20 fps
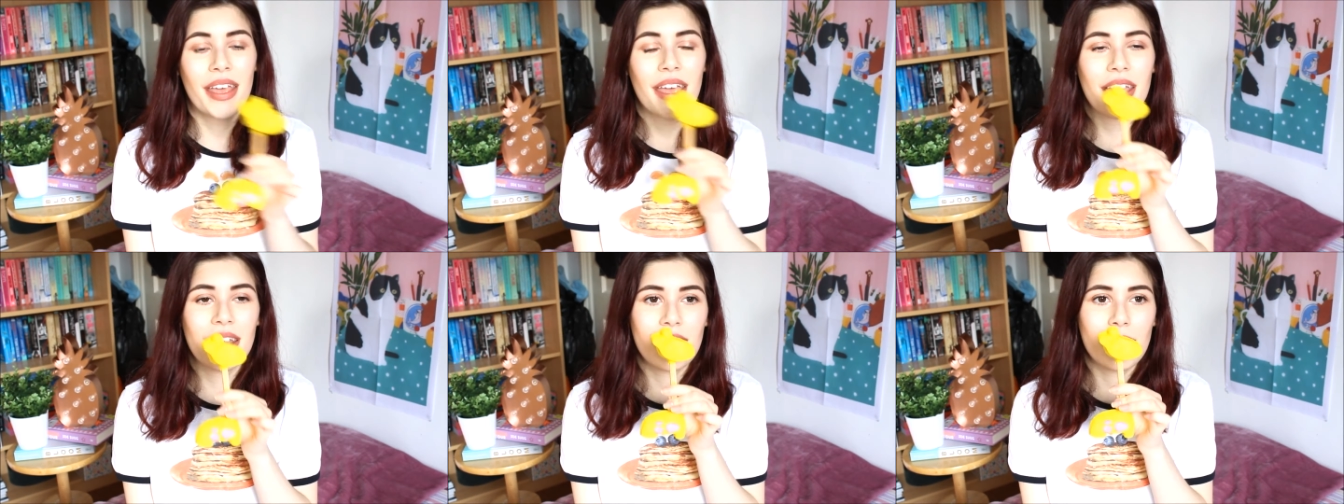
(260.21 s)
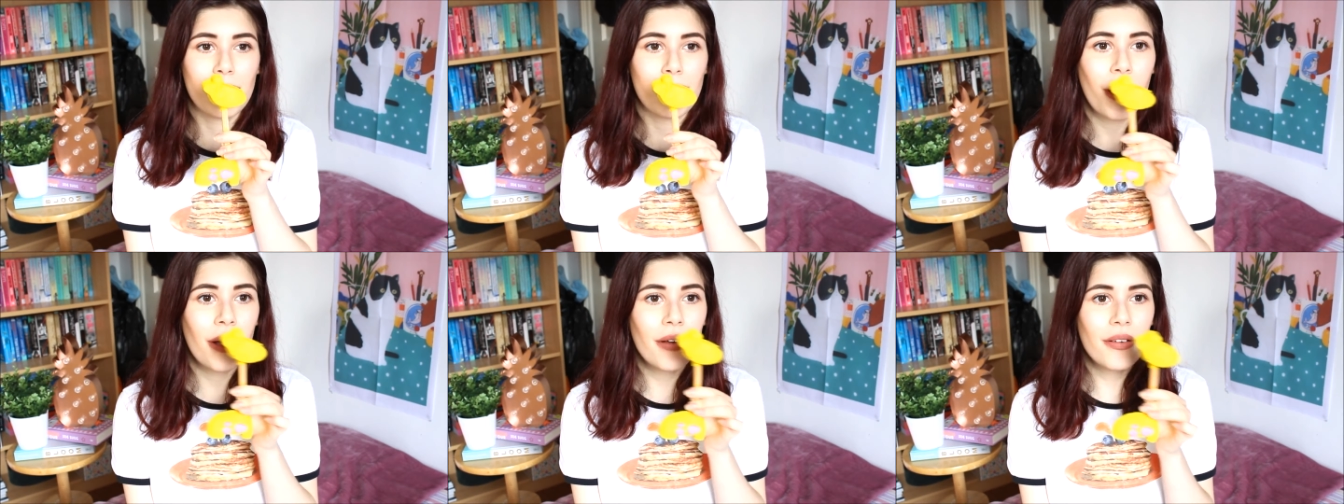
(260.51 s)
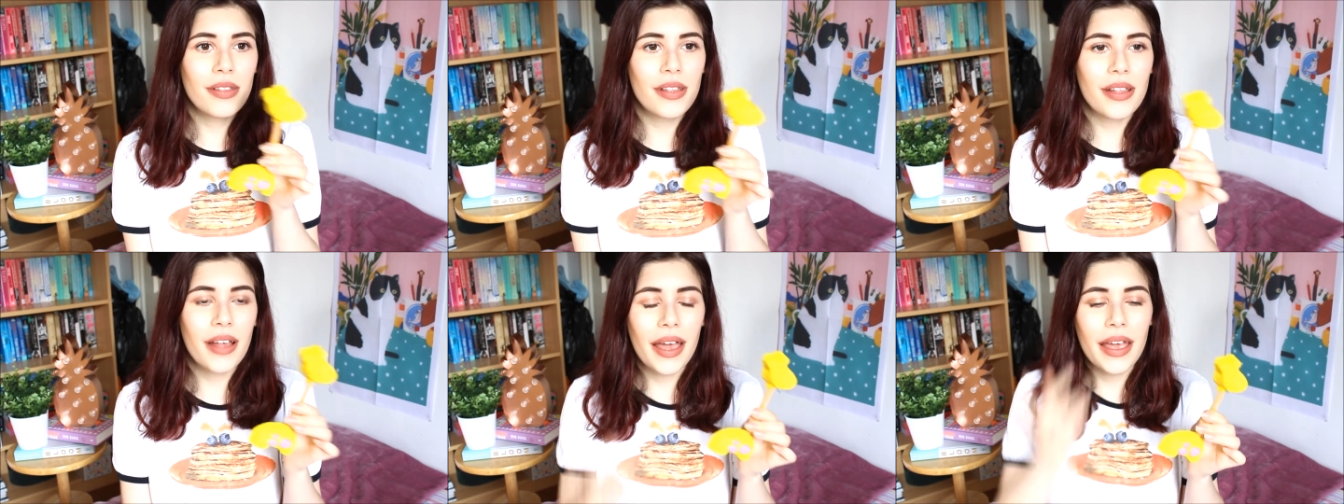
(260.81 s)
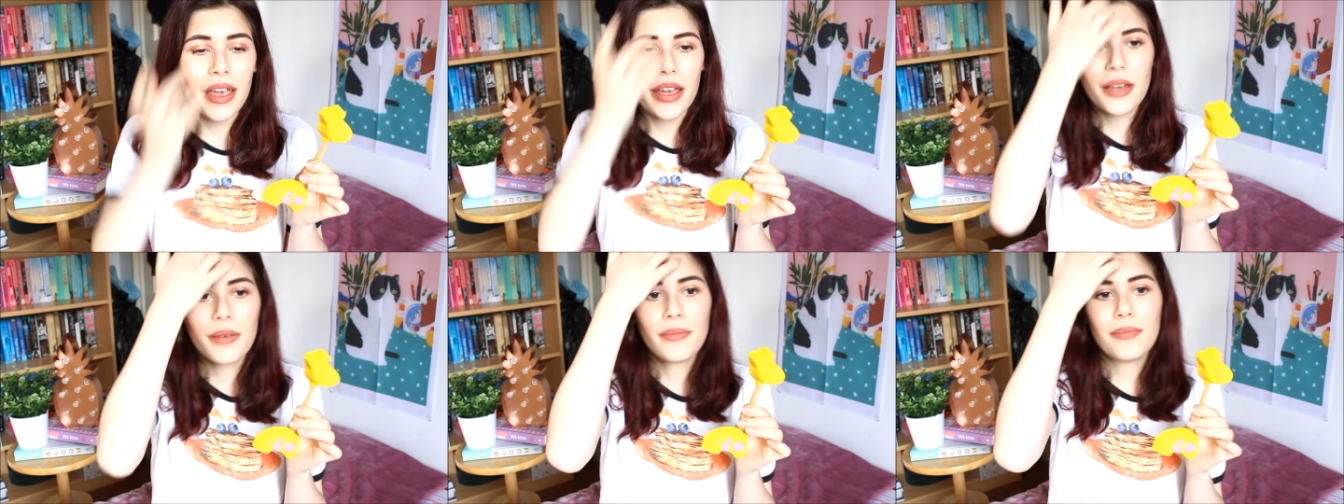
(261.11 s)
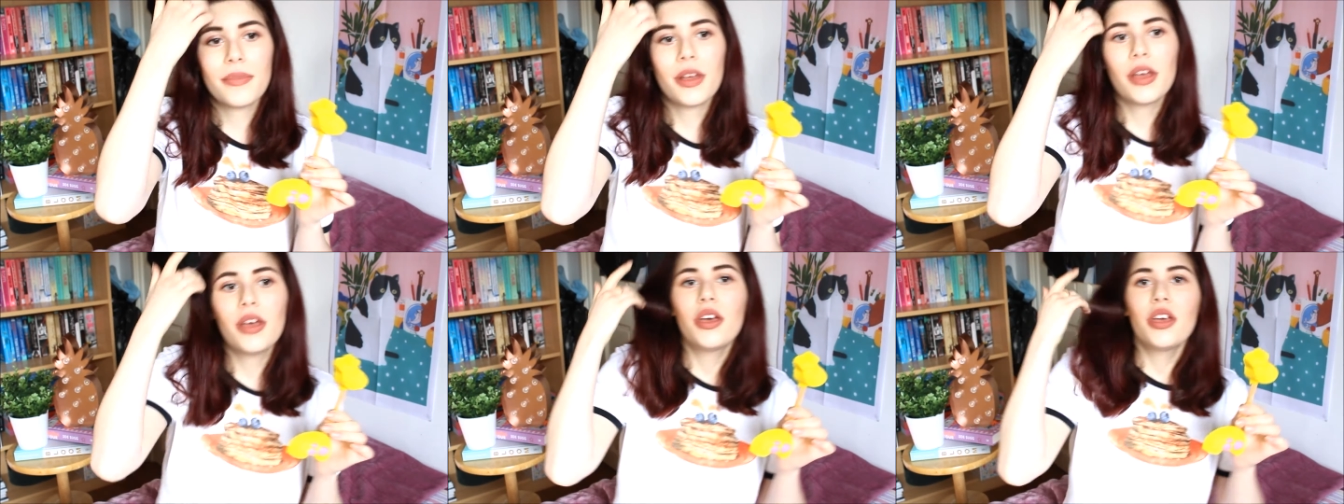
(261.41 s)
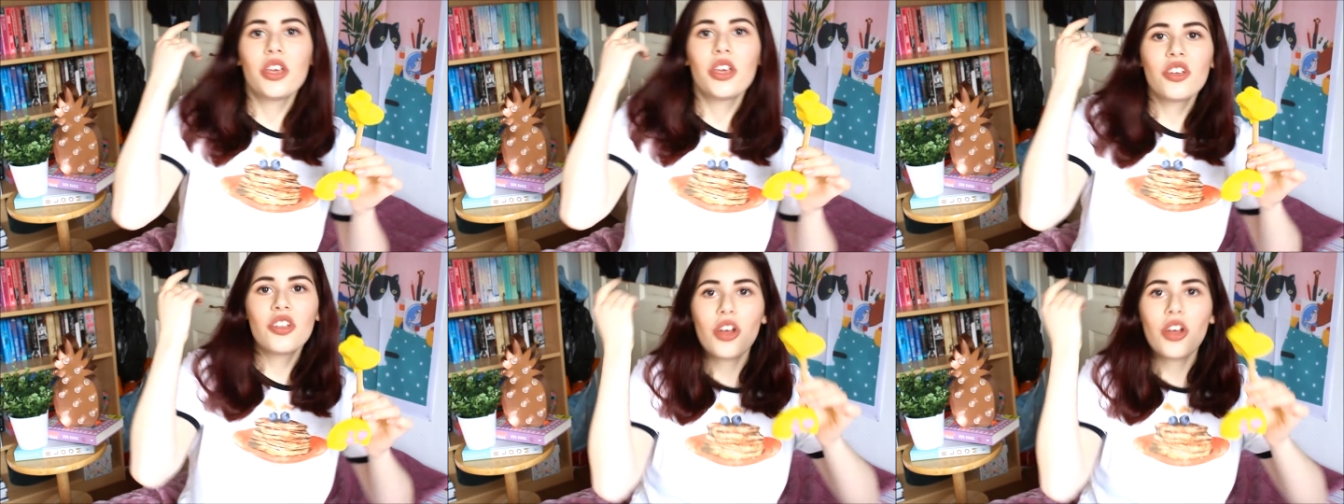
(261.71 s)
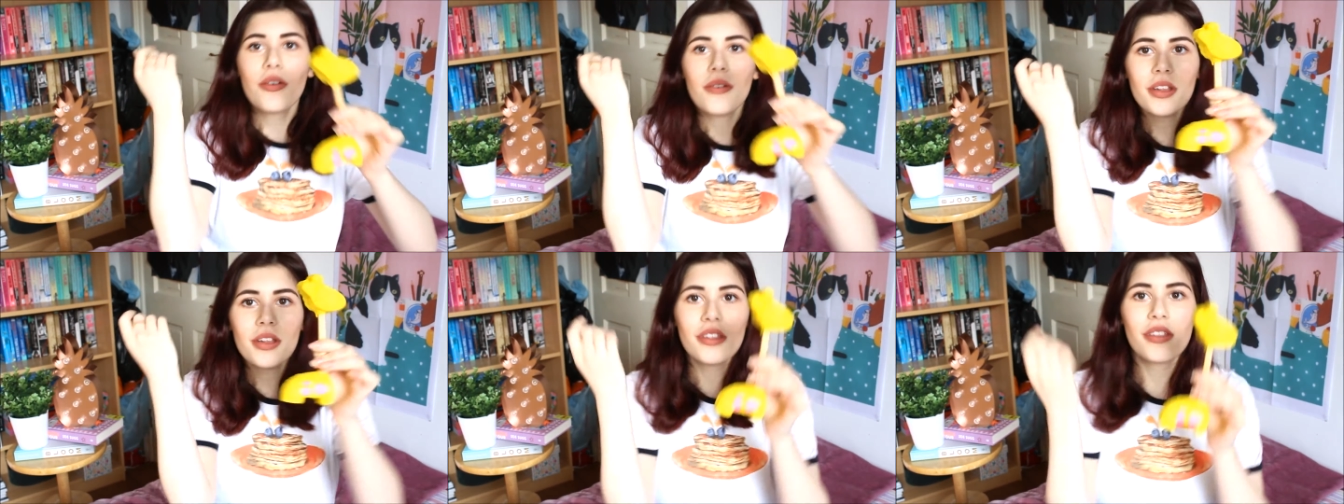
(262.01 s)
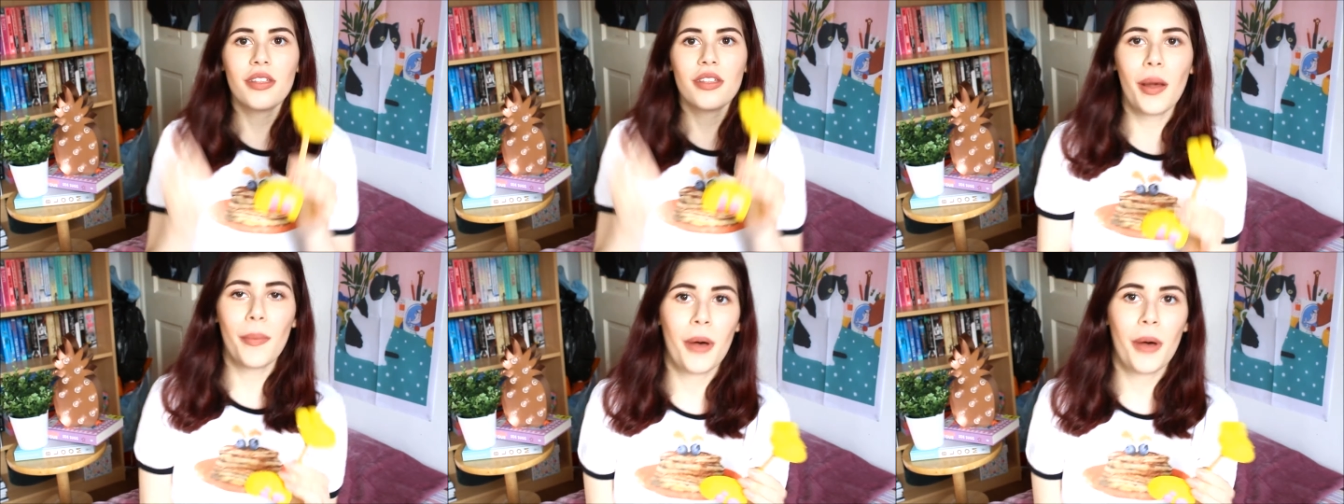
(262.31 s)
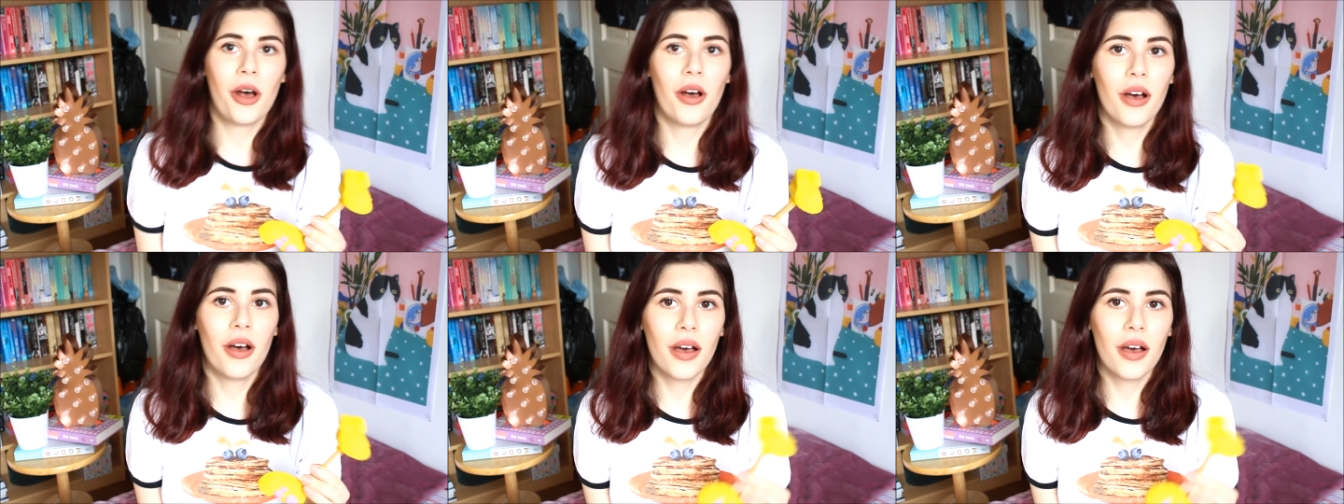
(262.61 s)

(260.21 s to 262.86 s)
It smells like, you know, in summer